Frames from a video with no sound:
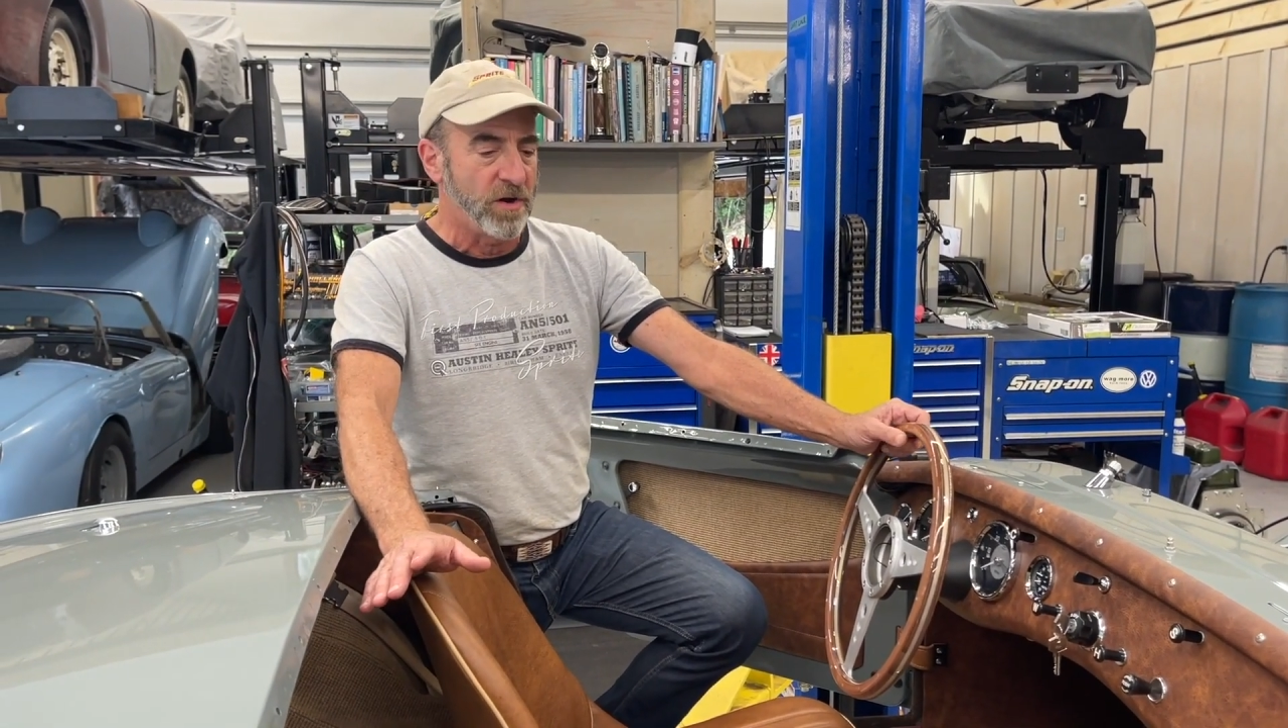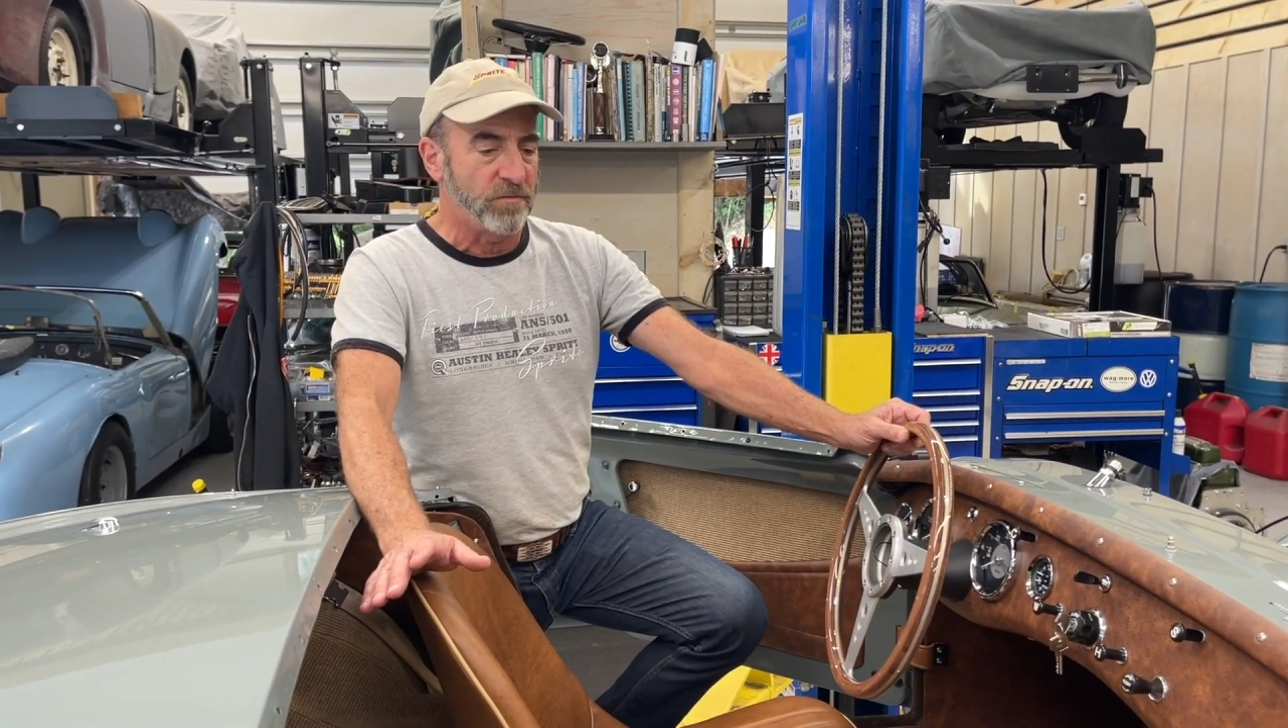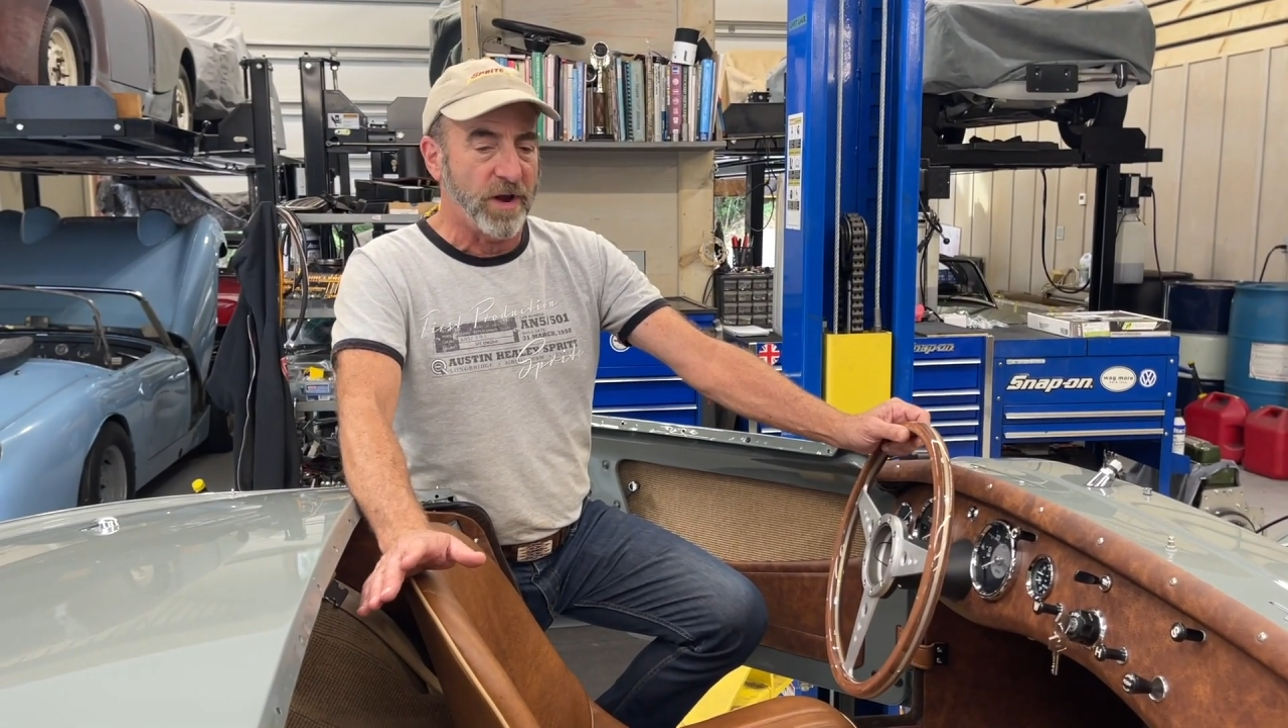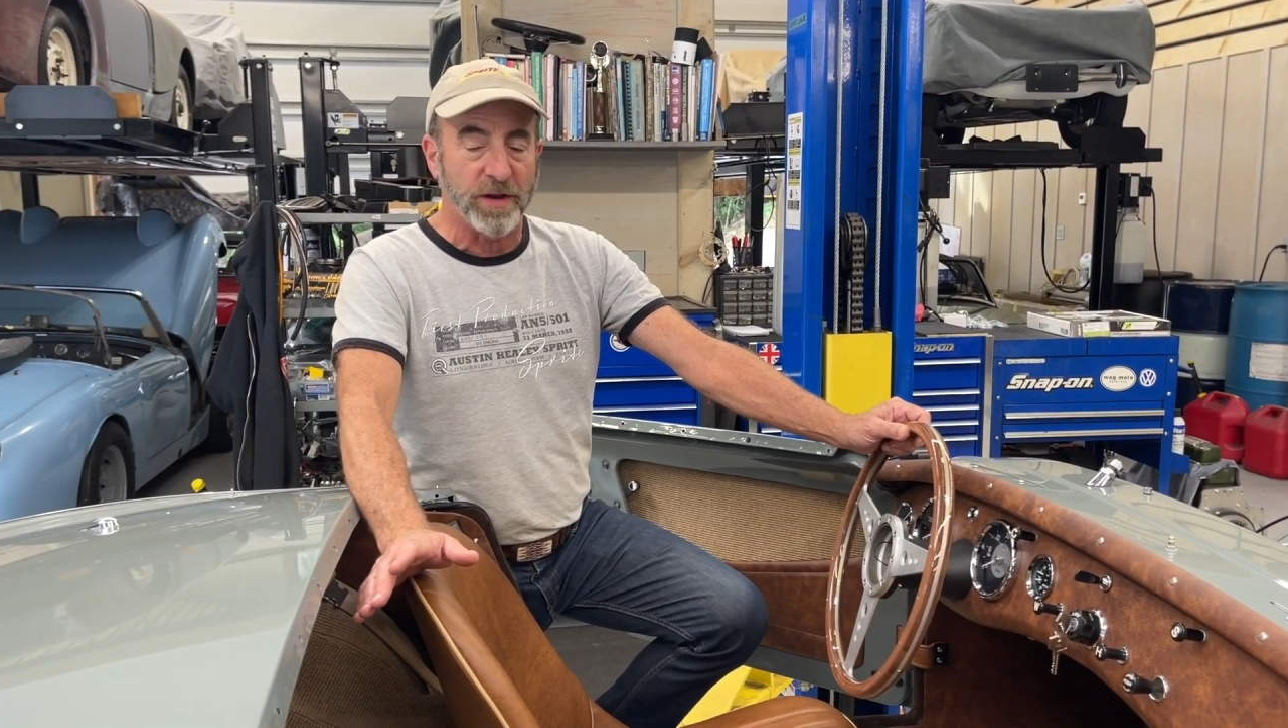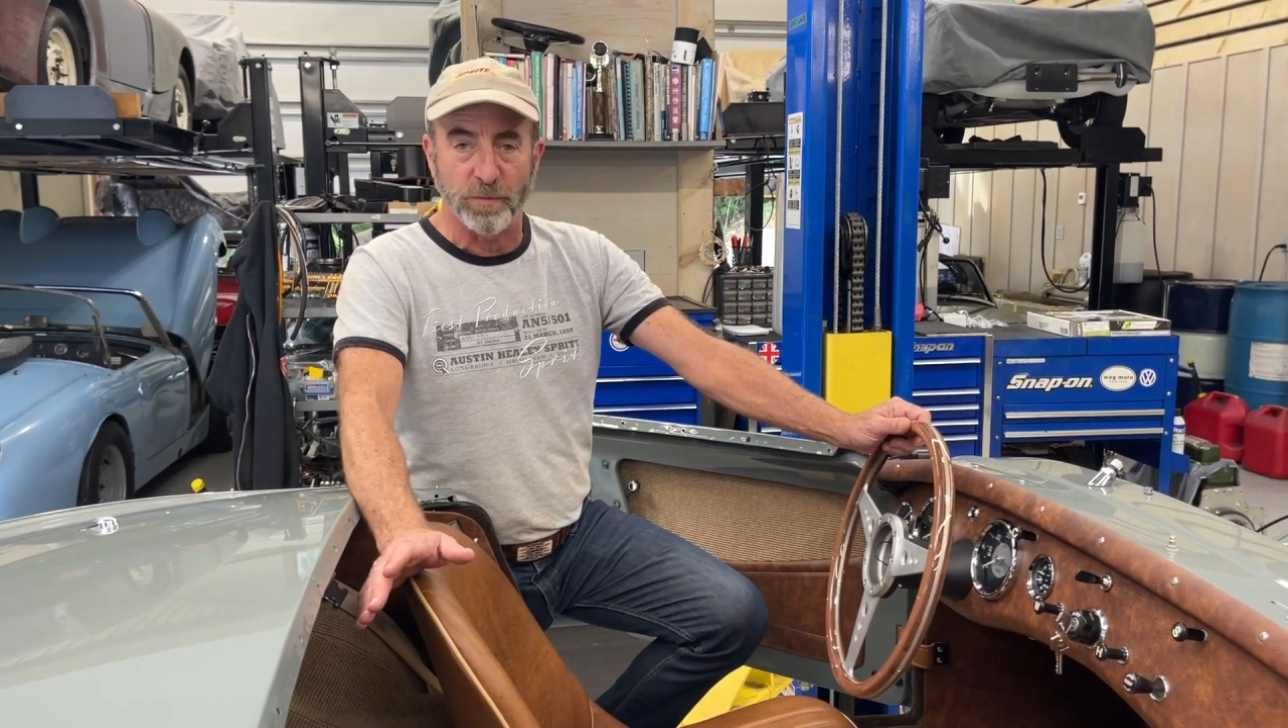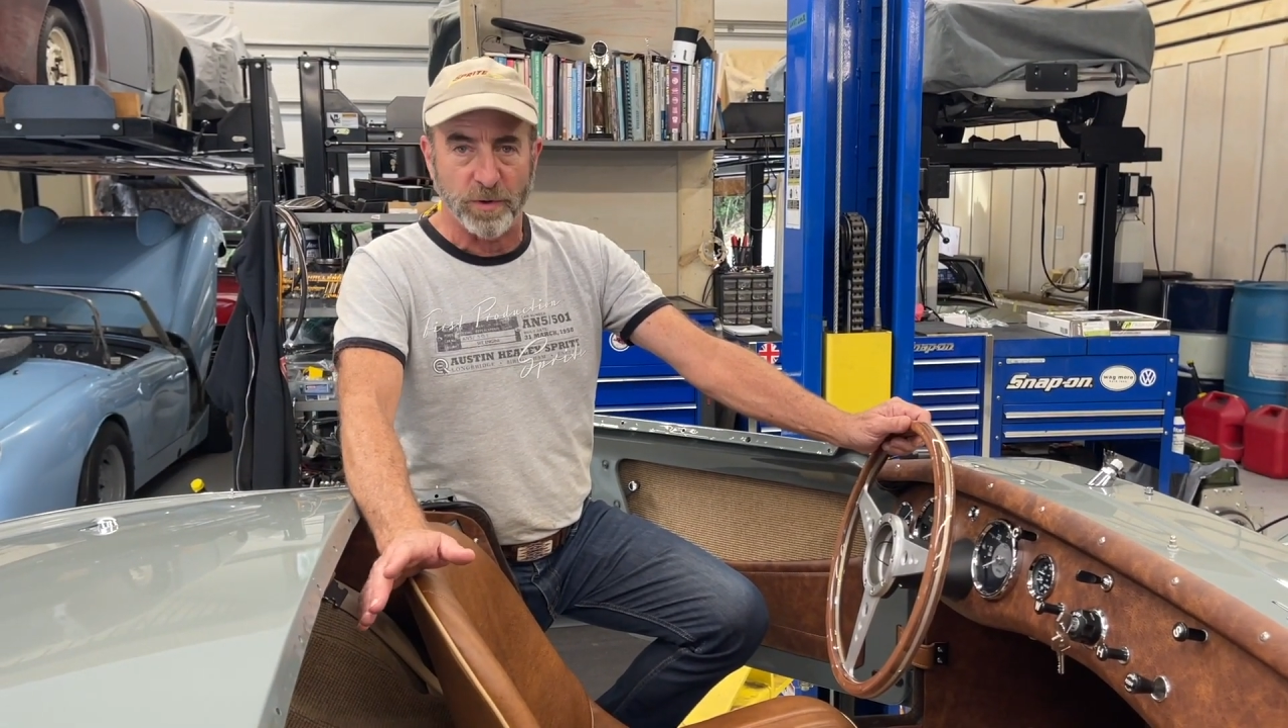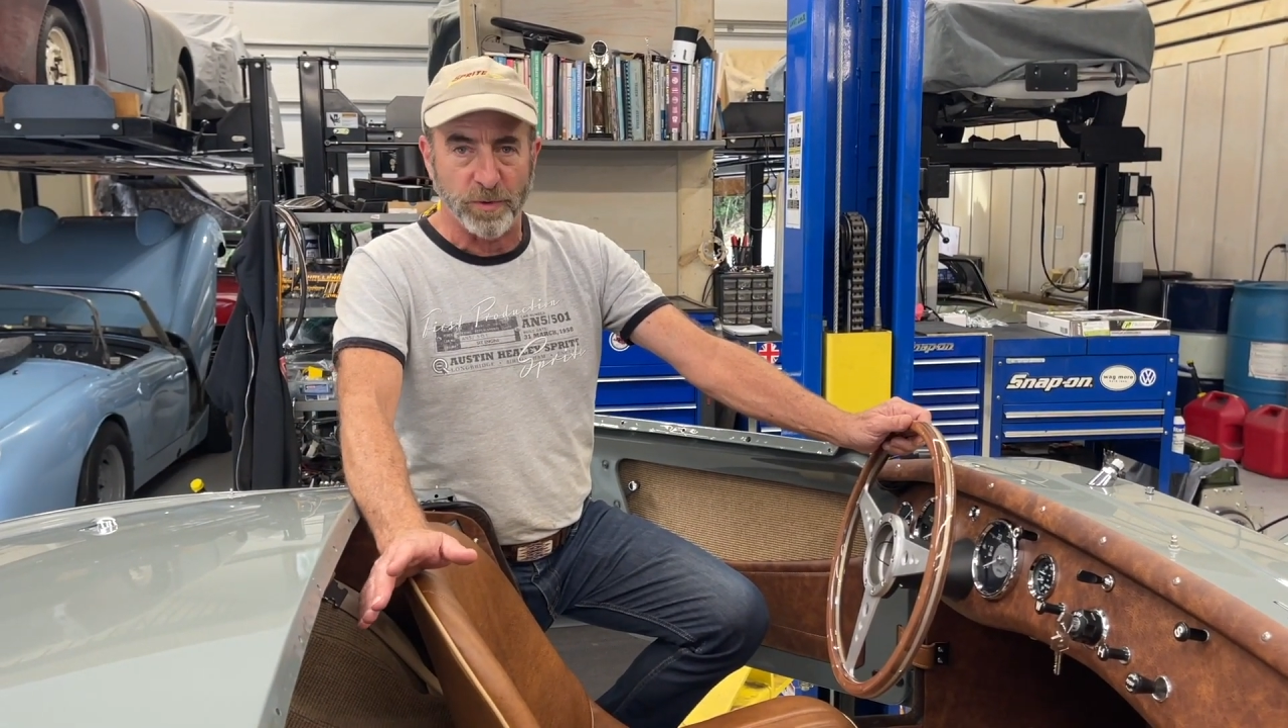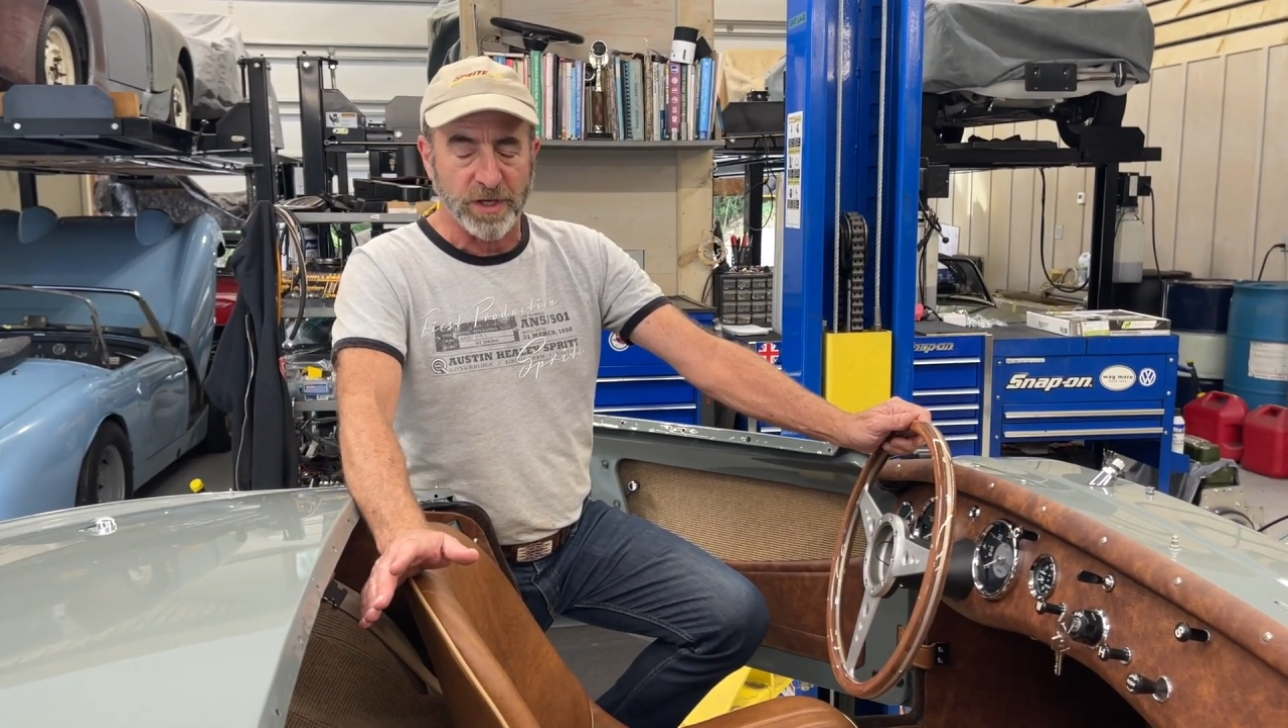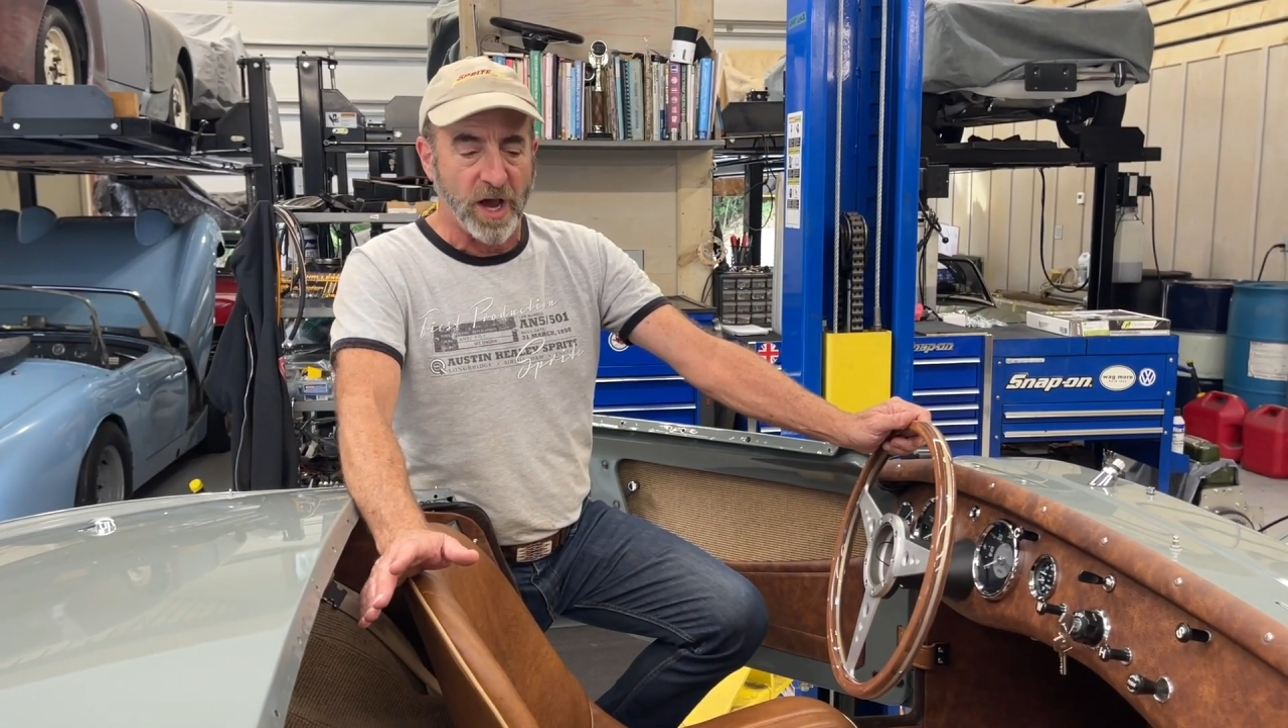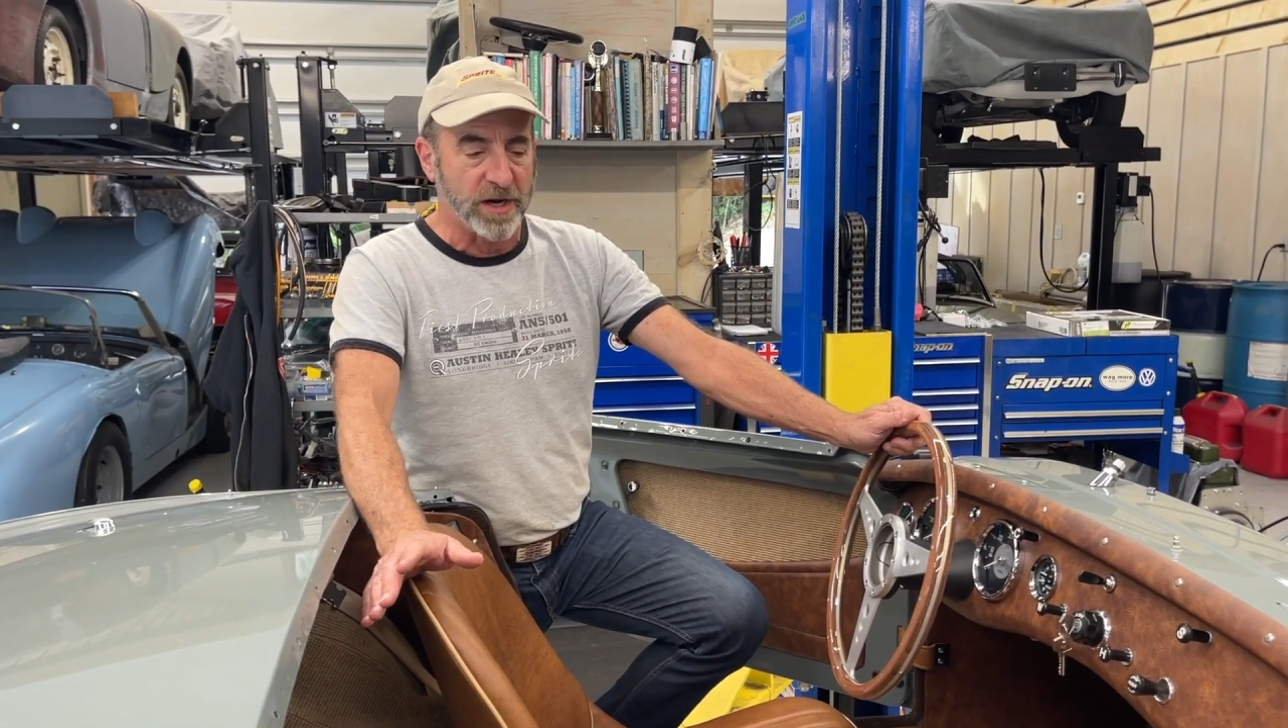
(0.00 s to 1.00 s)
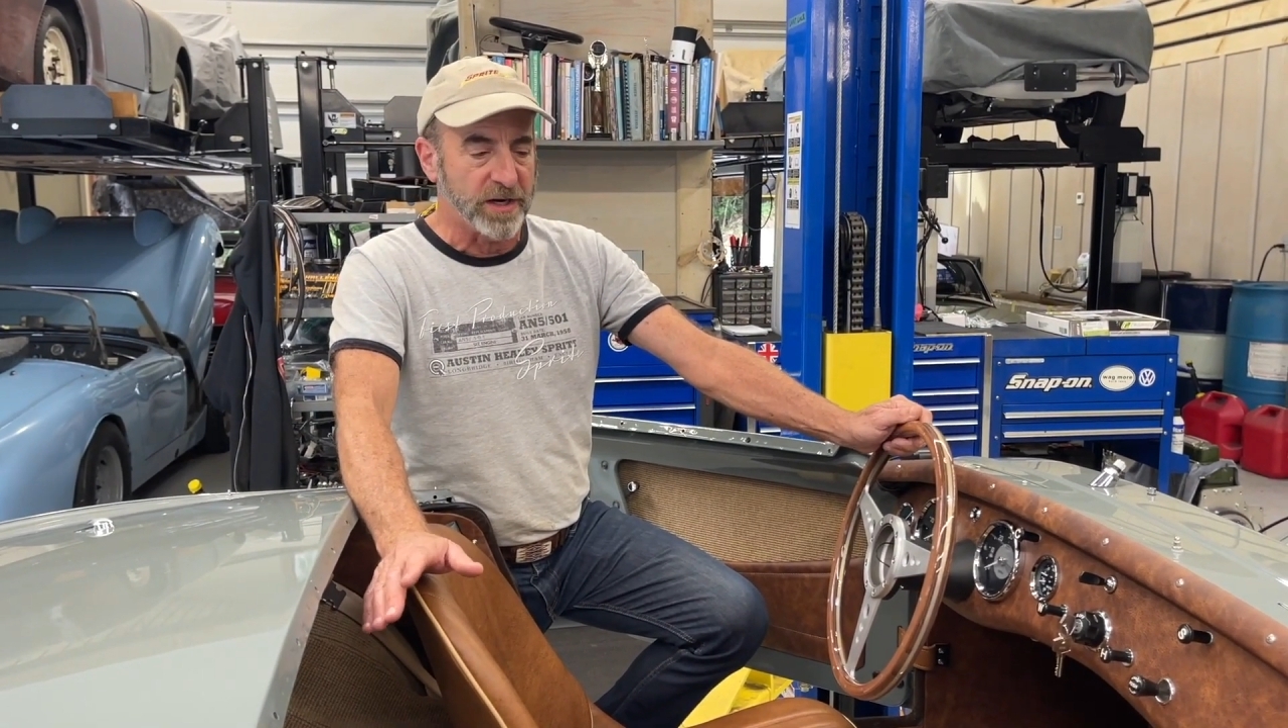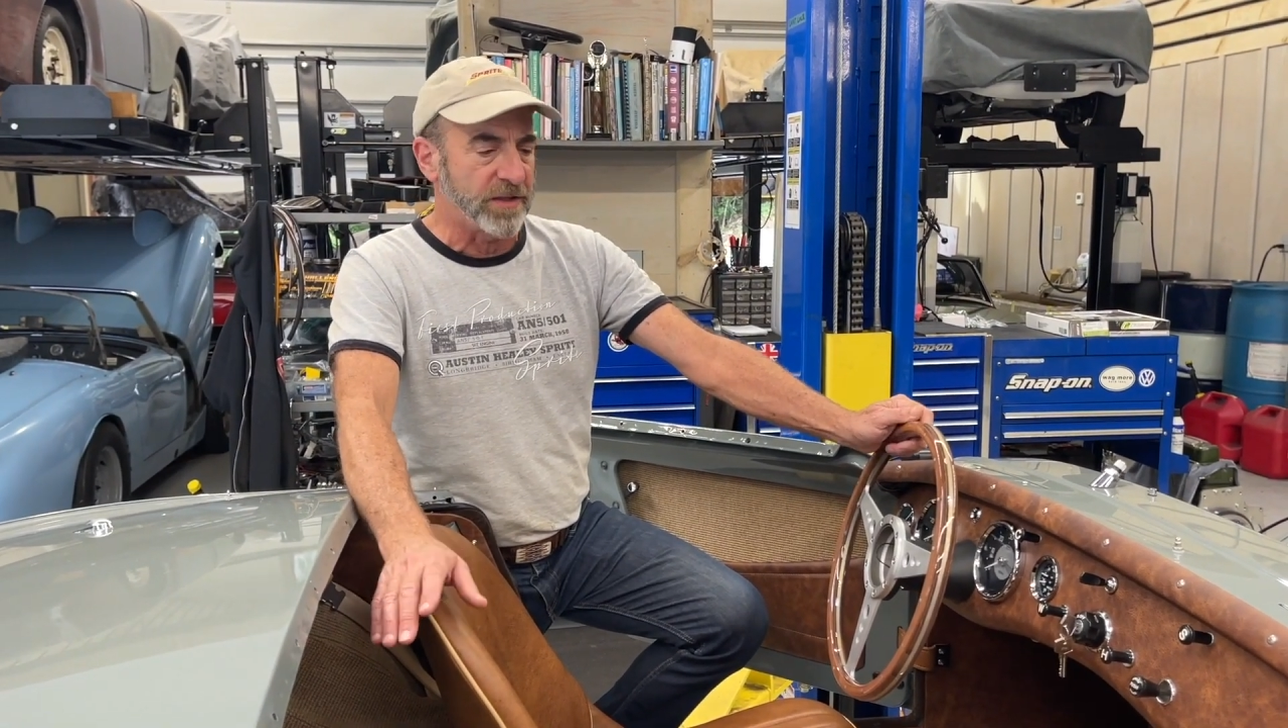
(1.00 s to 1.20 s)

red when we got it.